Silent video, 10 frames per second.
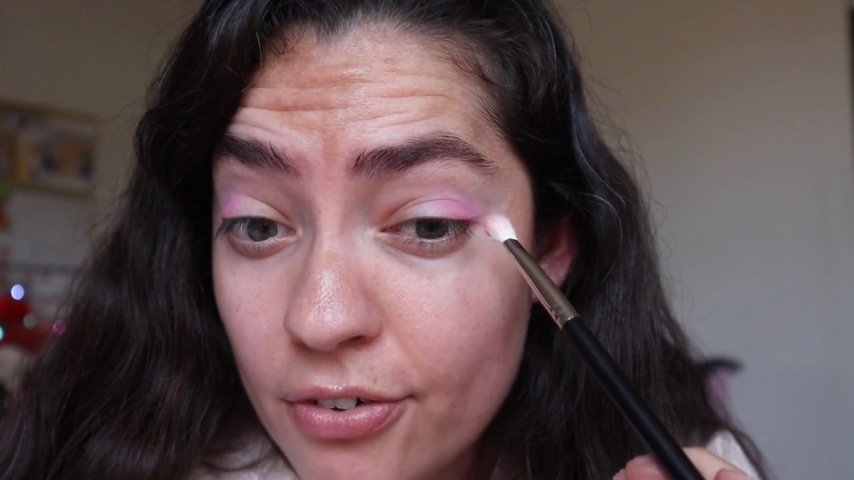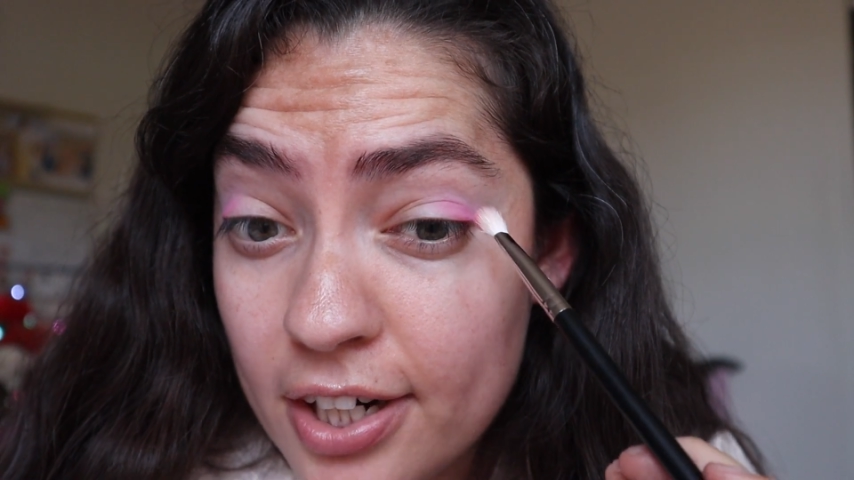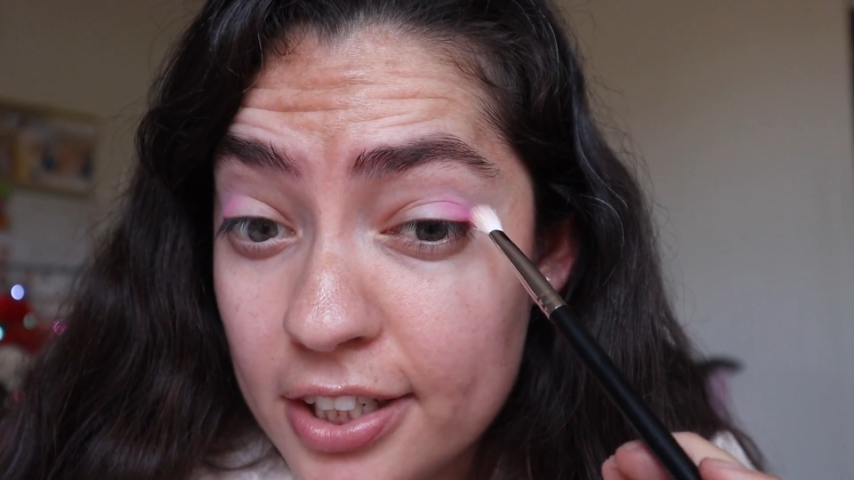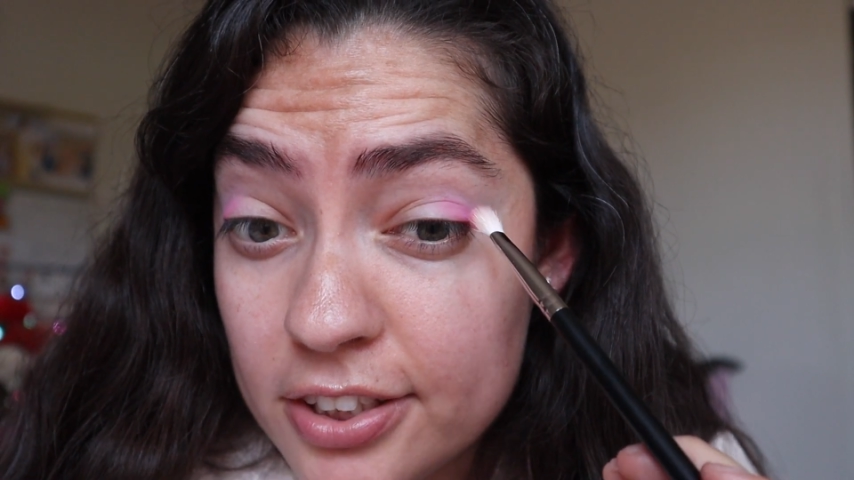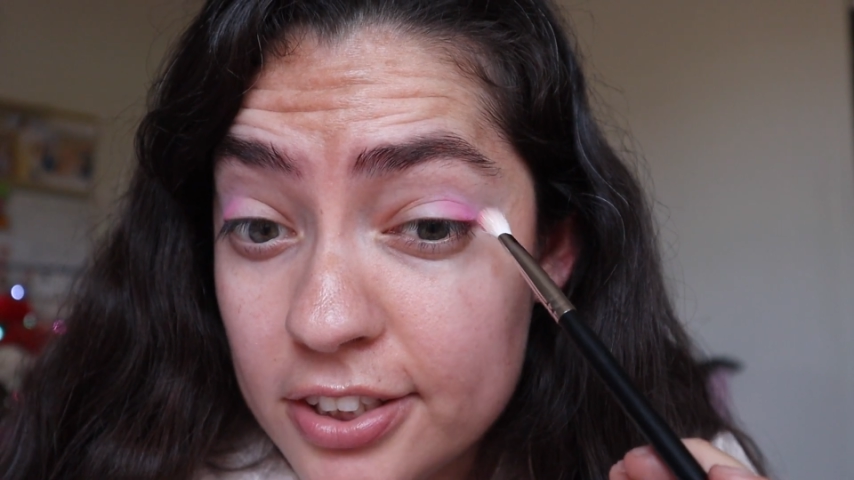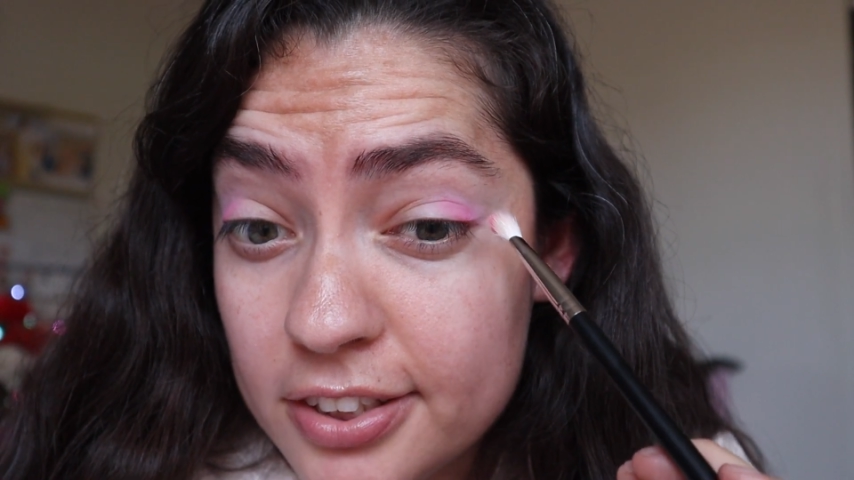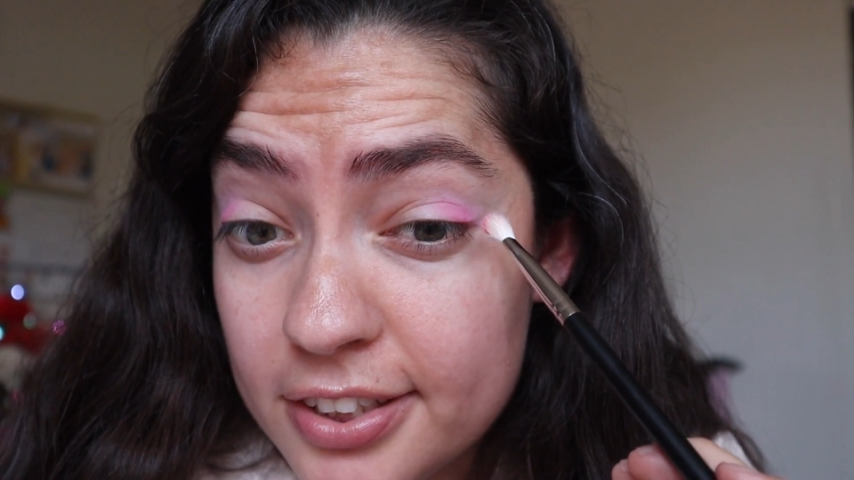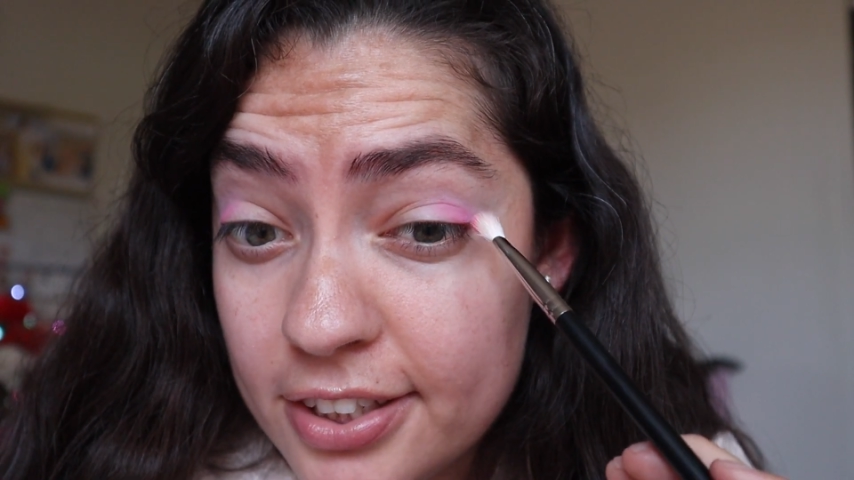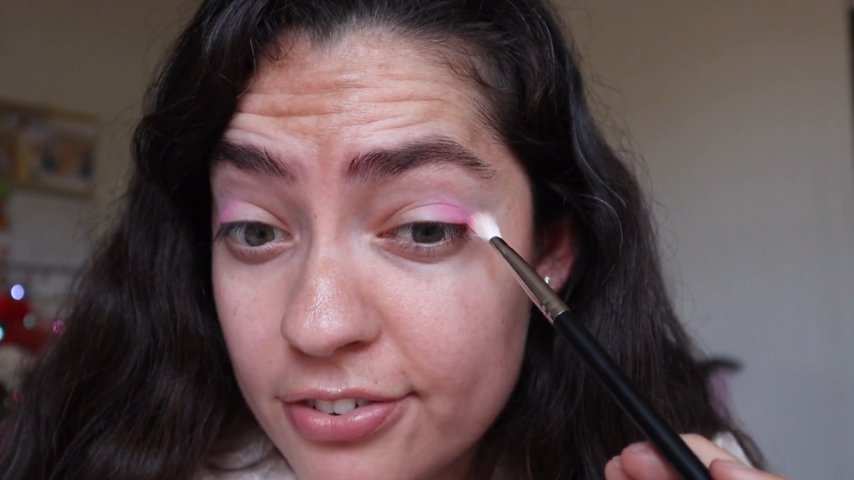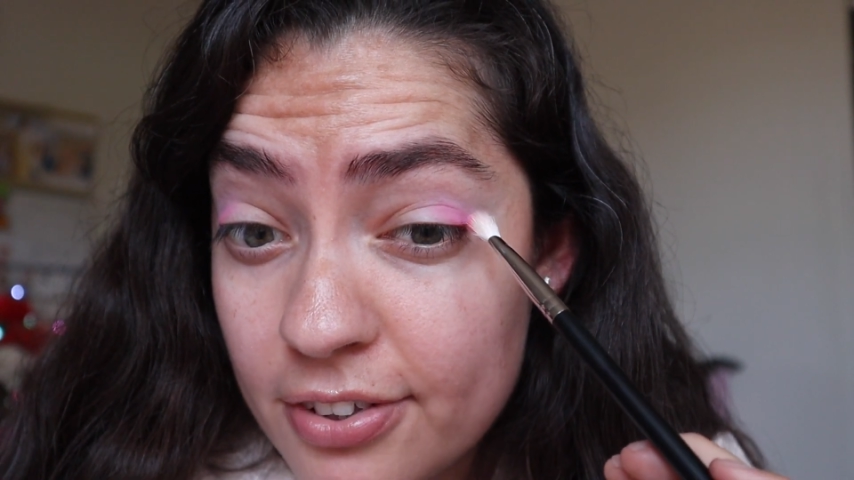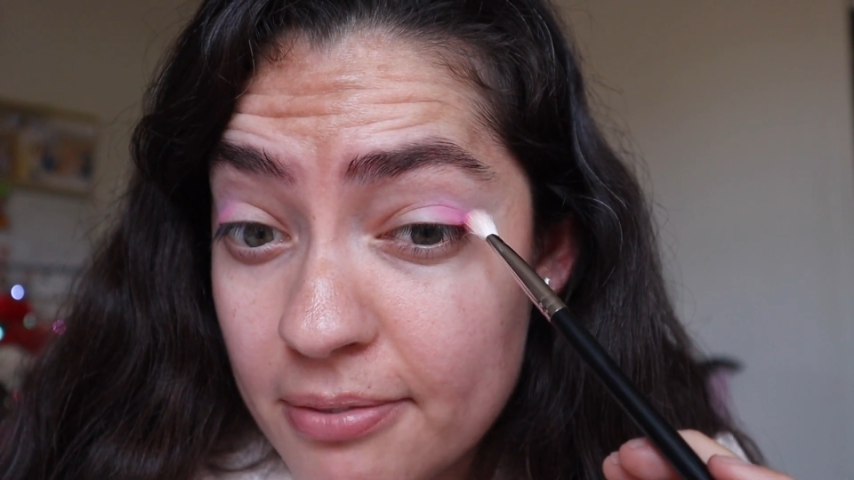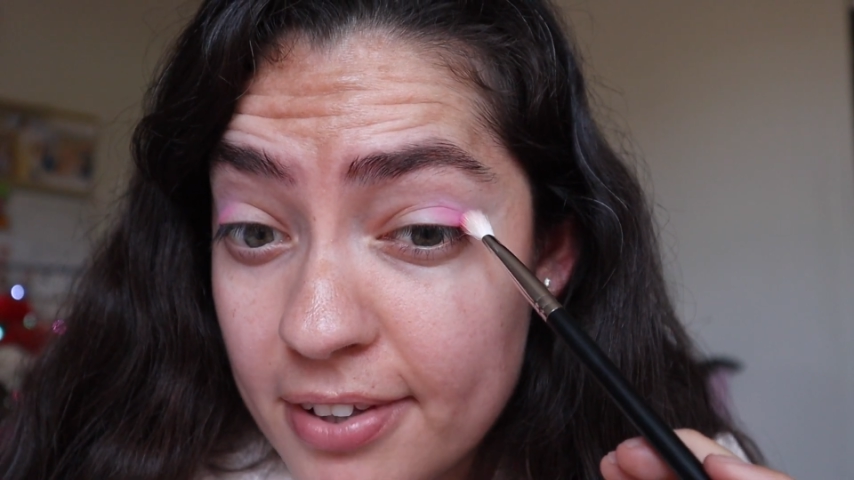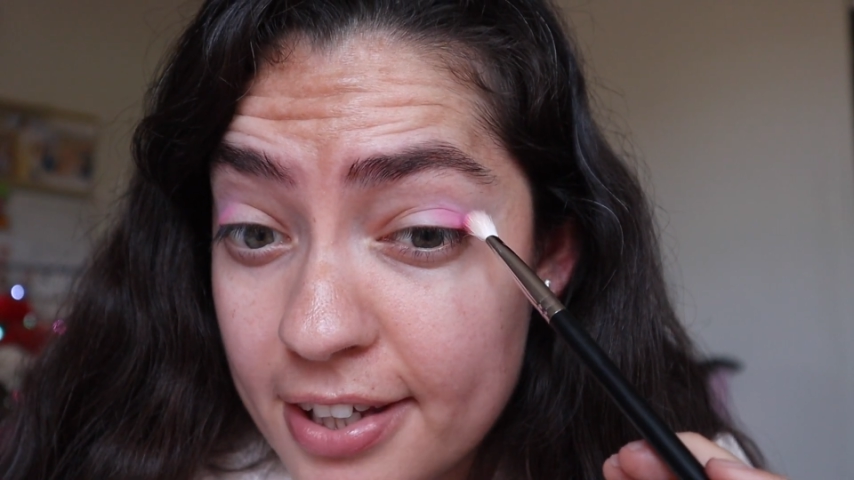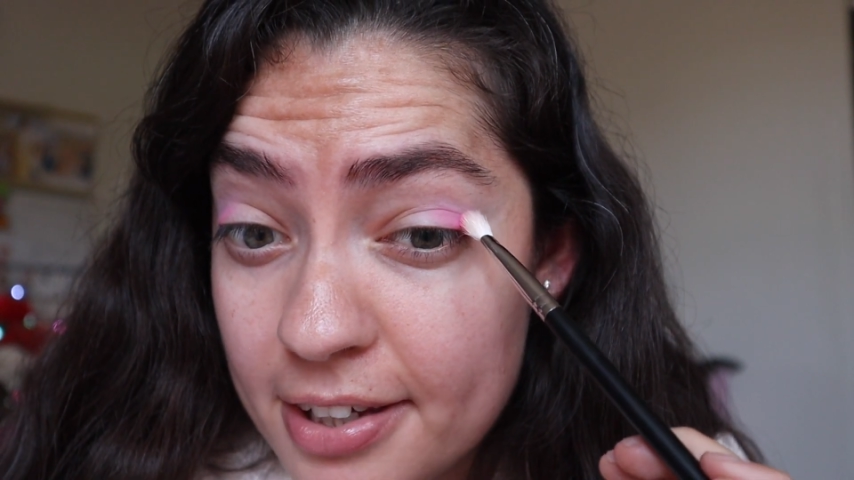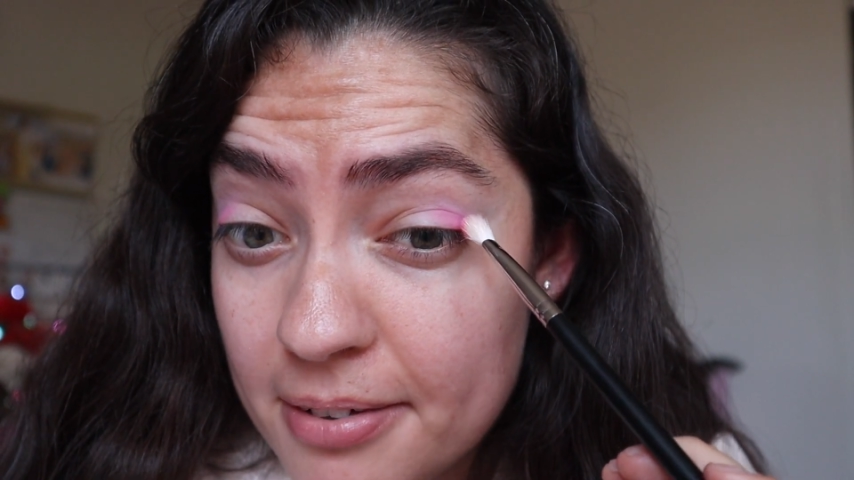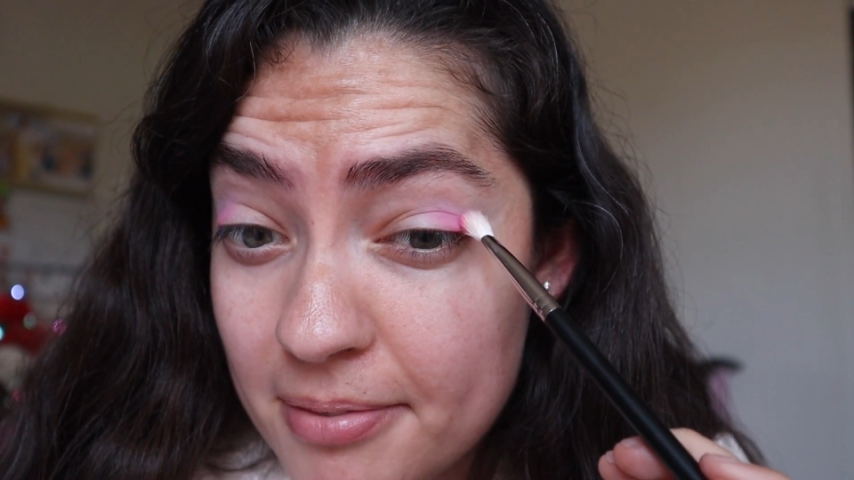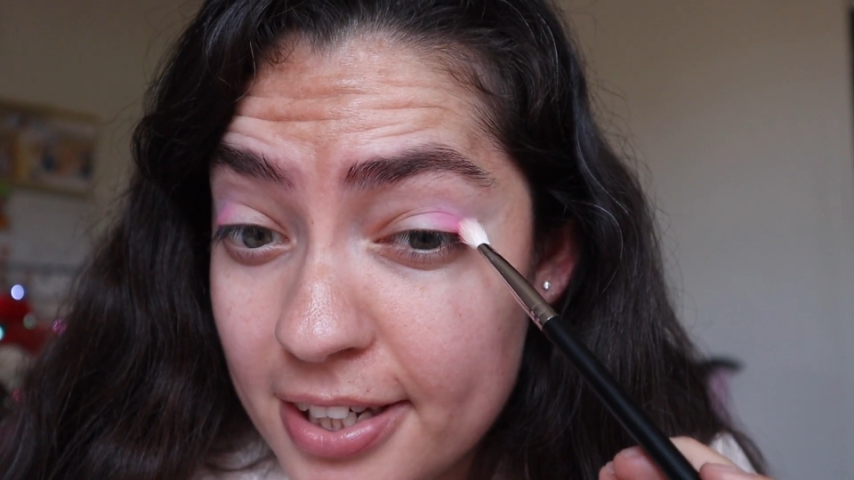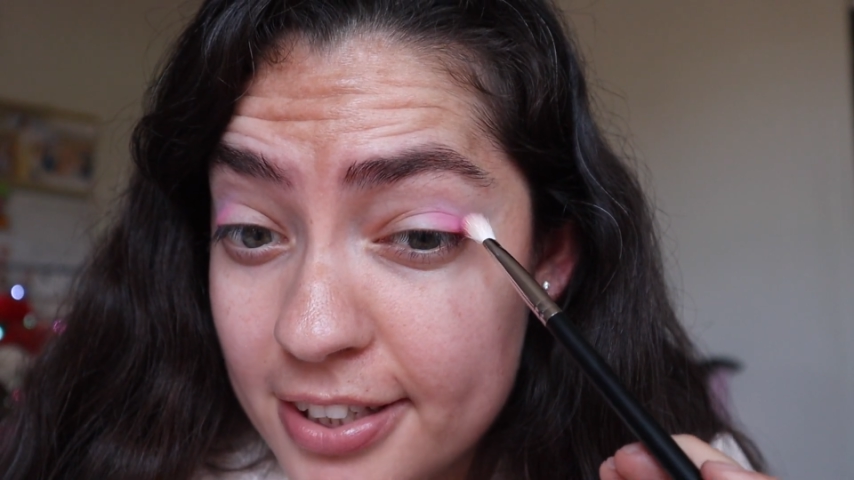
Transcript: wanted to see from them.